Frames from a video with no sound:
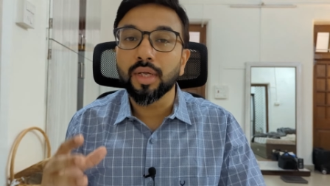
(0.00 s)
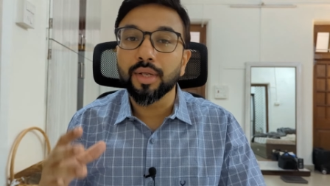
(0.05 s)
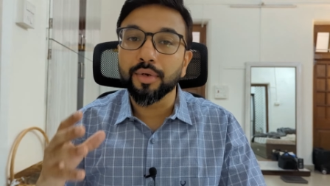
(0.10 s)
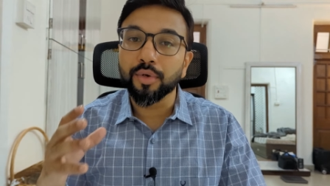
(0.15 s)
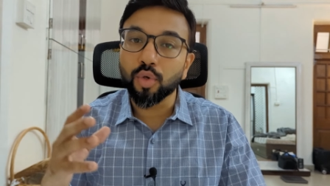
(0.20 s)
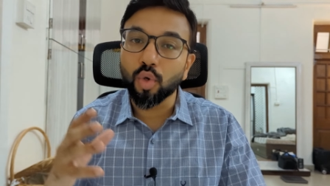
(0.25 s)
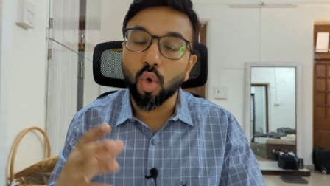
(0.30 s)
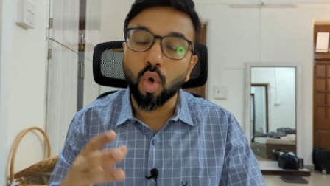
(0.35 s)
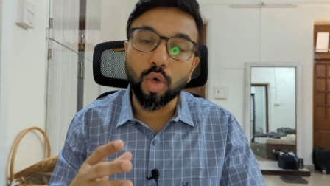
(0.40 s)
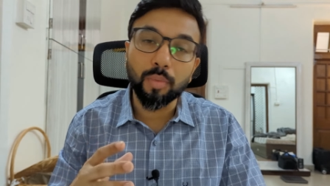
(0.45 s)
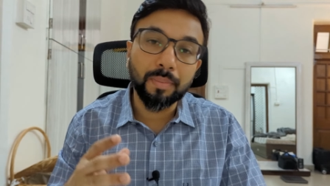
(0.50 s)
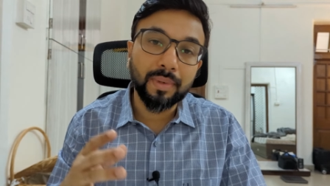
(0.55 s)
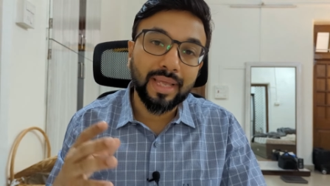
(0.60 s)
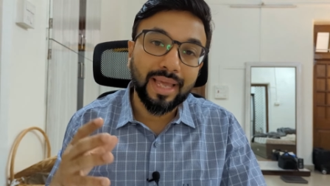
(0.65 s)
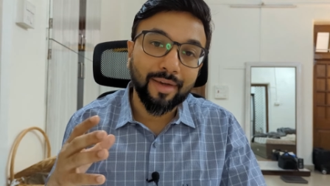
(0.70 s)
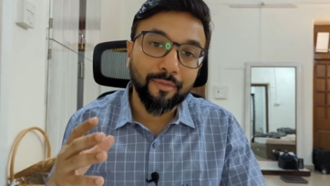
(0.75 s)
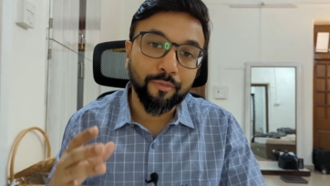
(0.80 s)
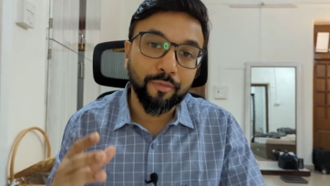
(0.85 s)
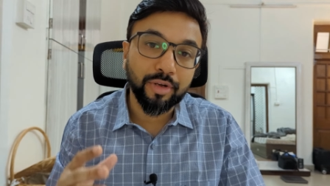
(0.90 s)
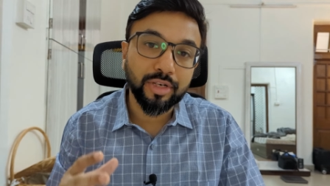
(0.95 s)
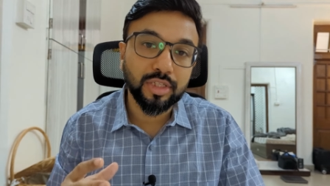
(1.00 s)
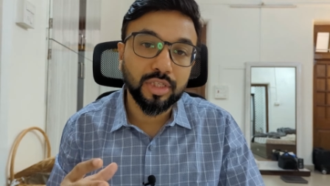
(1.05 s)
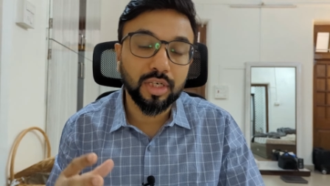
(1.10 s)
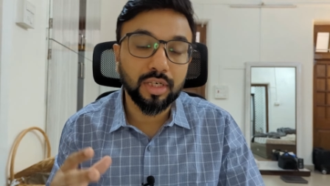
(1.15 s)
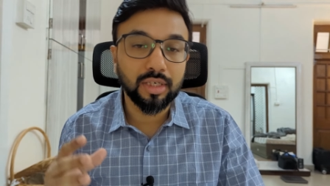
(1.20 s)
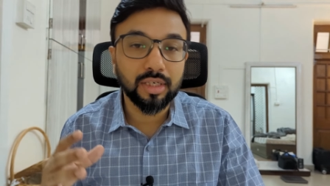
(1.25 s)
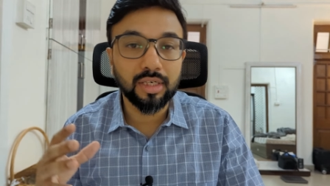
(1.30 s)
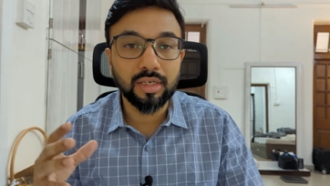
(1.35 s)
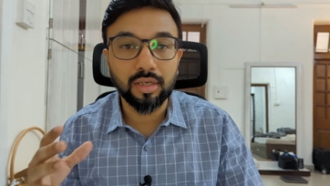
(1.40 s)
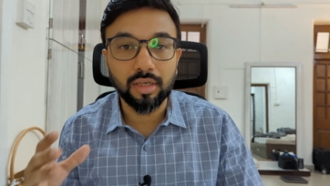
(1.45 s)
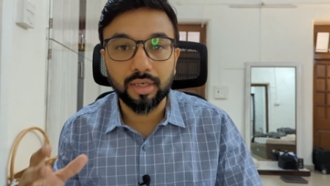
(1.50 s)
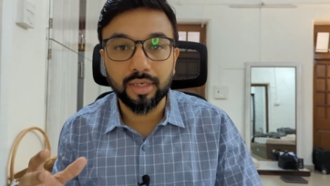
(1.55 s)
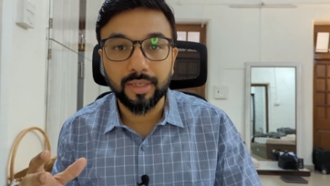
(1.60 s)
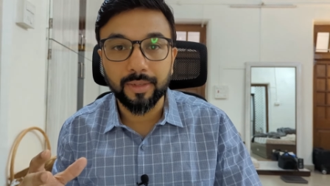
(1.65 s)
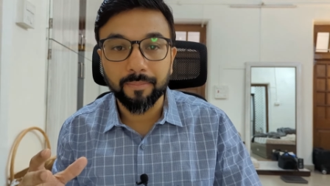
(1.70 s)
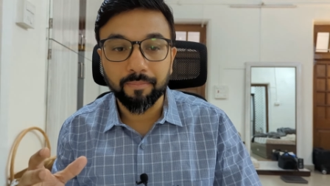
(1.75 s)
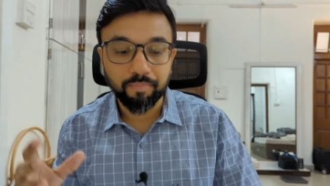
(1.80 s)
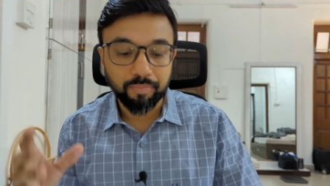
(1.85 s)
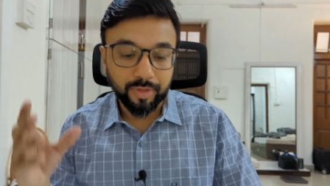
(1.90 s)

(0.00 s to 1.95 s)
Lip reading: not be efficiently learning.